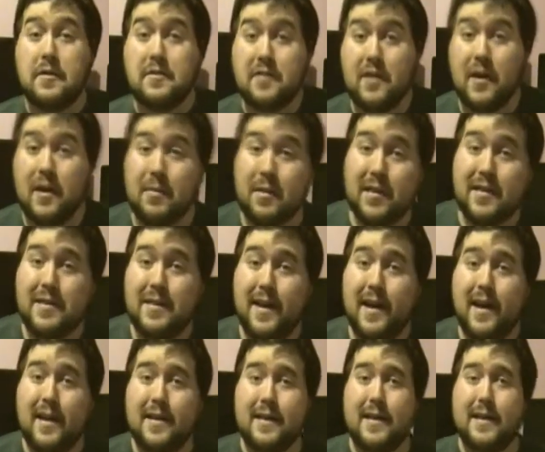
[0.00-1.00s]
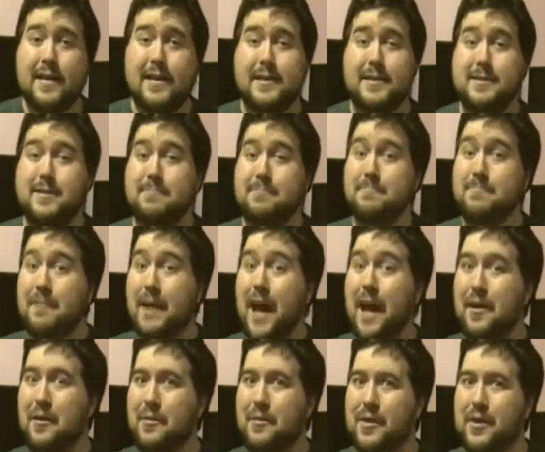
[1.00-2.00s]
right, sorry about that.
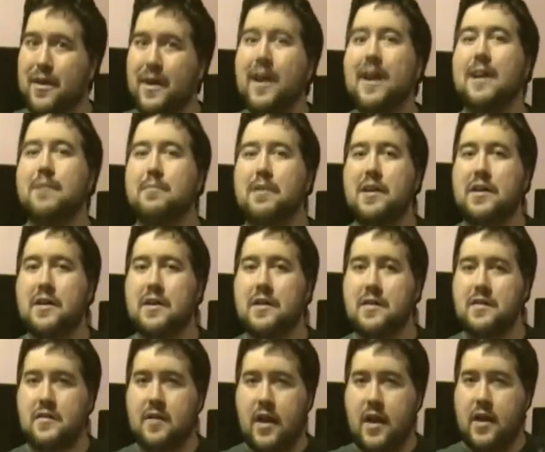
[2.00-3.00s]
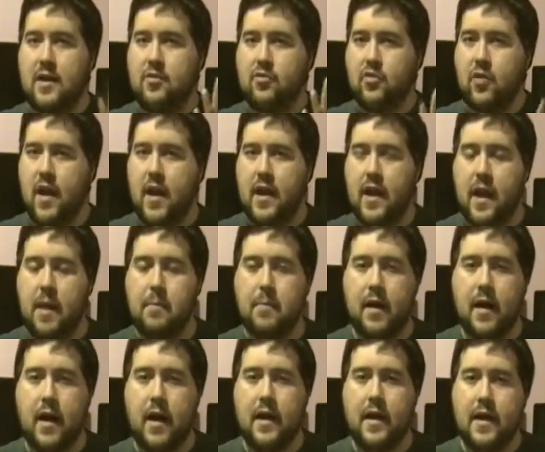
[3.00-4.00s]
Had to do a cut because a train came
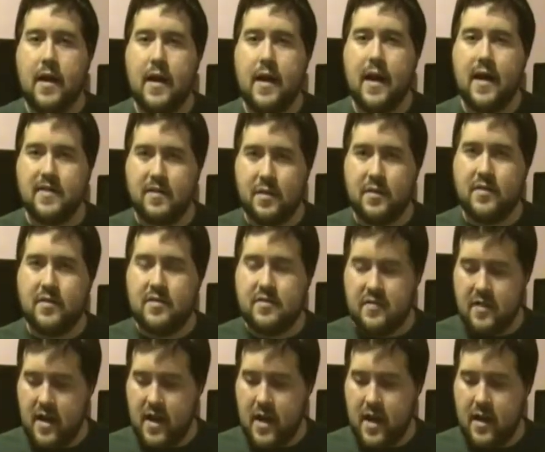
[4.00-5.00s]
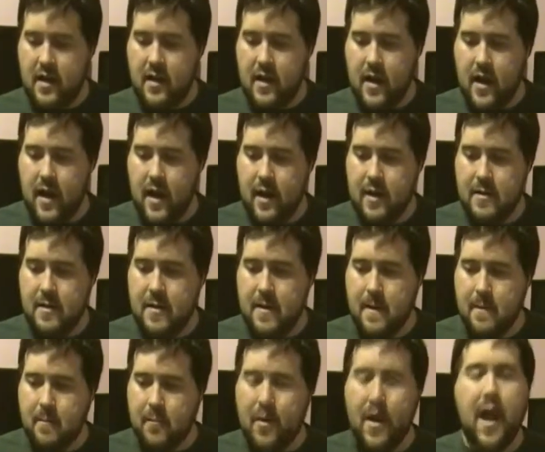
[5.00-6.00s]
by. As I was saying,
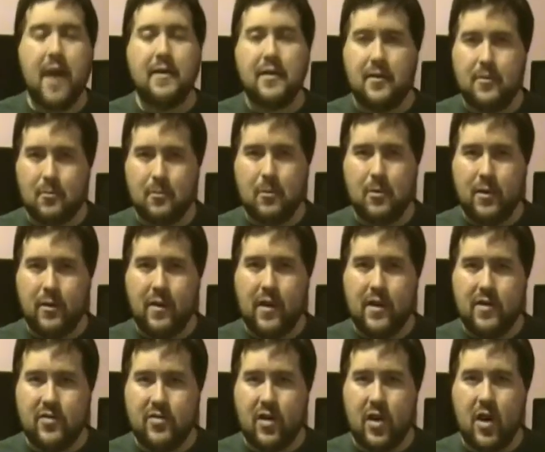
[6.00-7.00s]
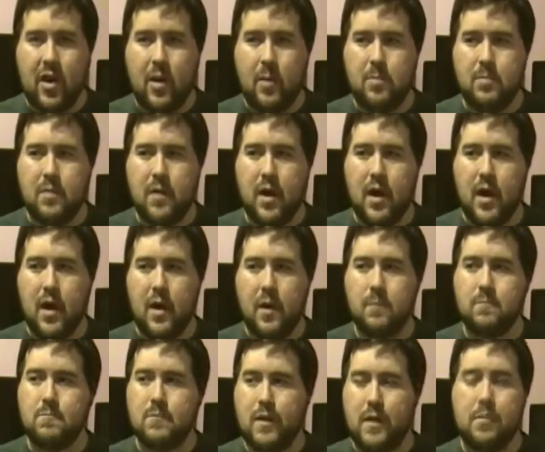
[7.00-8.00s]
Pratt did a really great job
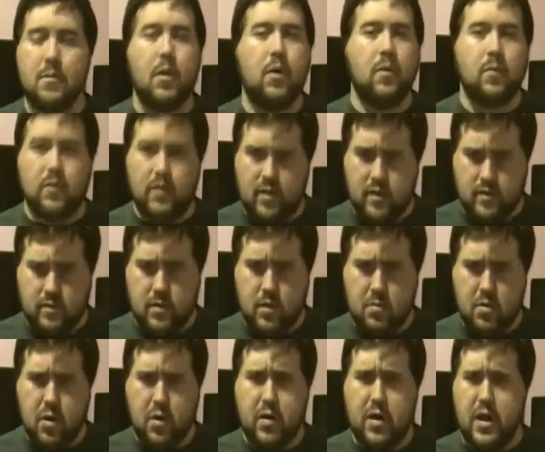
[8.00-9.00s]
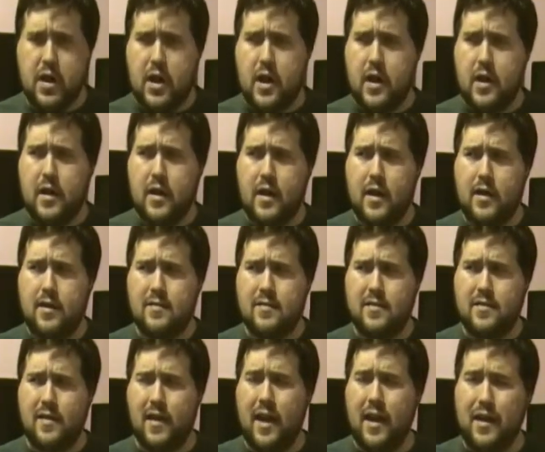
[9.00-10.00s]
emoting,
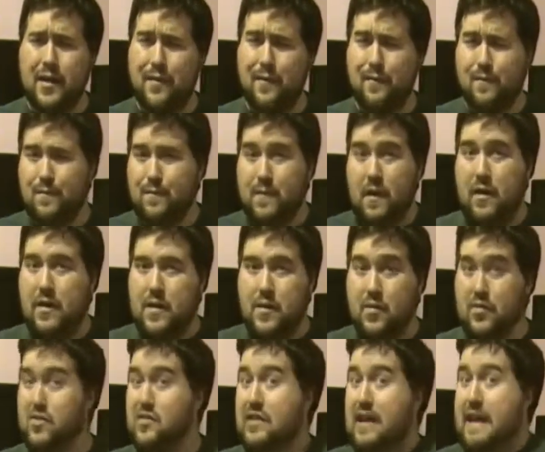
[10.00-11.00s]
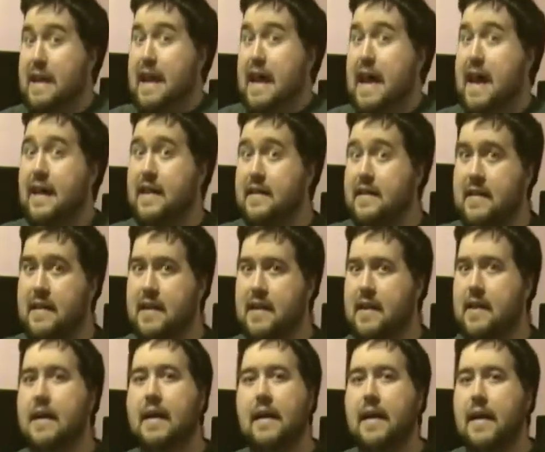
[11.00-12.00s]
and it's not like he felt he was just
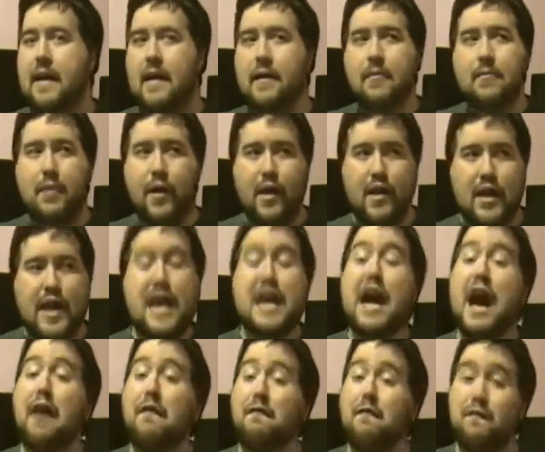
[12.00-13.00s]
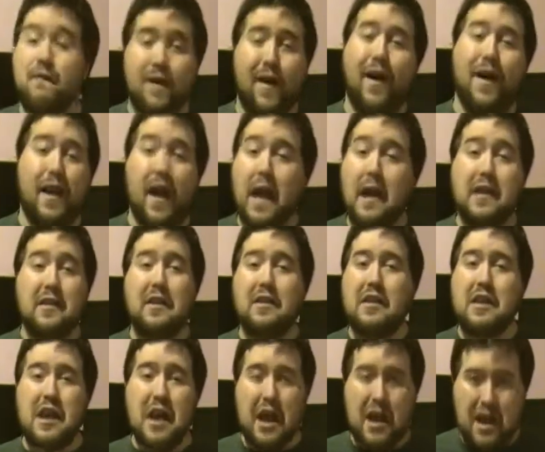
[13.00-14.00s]
acting, but he had fun. I could
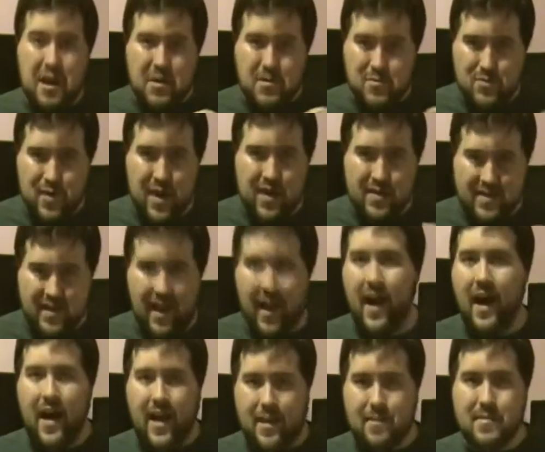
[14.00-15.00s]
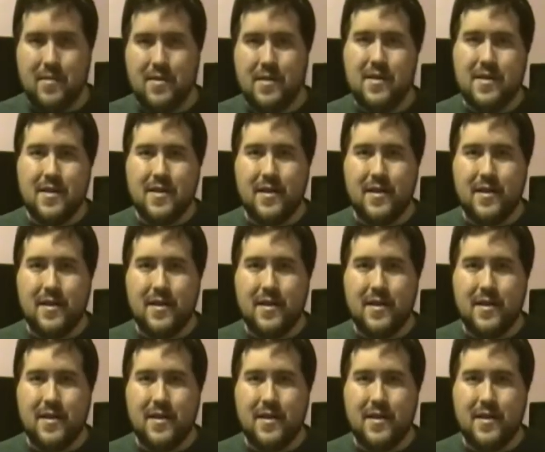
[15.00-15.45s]
tell he had a great time